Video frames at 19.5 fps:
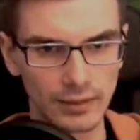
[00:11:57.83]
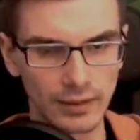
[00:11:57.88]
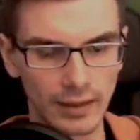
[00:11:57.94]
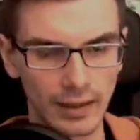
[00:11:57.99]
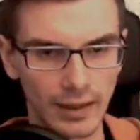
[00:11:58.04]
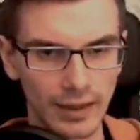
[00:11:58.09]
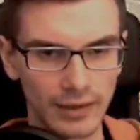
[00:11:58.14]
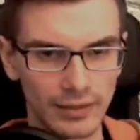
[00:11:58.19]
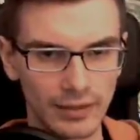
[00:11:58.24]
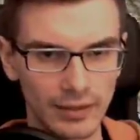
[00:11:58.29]

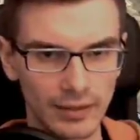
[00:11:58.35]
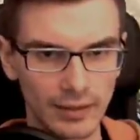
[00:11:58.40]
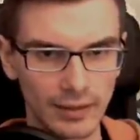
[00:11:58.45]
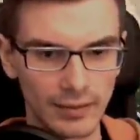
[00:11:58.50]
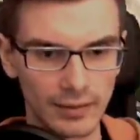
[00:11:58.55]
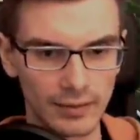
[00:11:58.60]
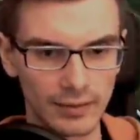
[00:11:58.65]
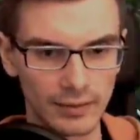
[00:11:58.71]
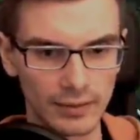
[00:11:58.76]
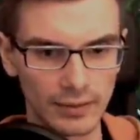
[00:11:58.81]
think, yeah,
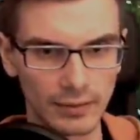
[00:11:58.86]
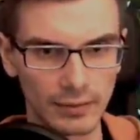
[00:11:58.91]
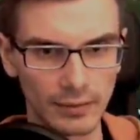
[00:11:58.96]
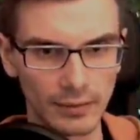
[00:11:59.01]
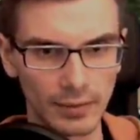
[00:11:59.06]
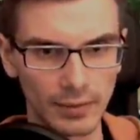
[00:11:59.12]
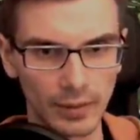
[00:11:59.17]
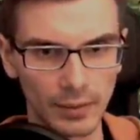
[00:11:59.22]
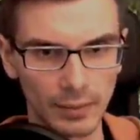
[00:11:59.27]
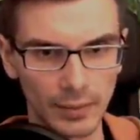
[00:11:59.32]
this is gonna be
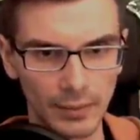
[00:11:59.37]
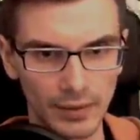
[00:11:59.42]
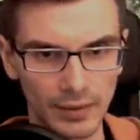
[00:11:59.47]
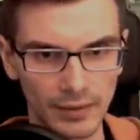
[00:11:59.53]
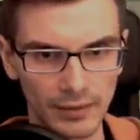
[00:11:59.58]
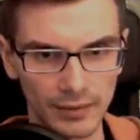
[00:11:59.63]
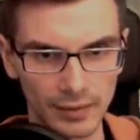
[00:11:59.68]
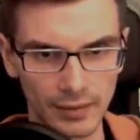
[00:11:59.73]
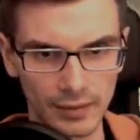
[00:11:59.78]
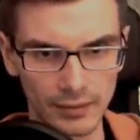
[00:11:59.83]
blocked by minions again.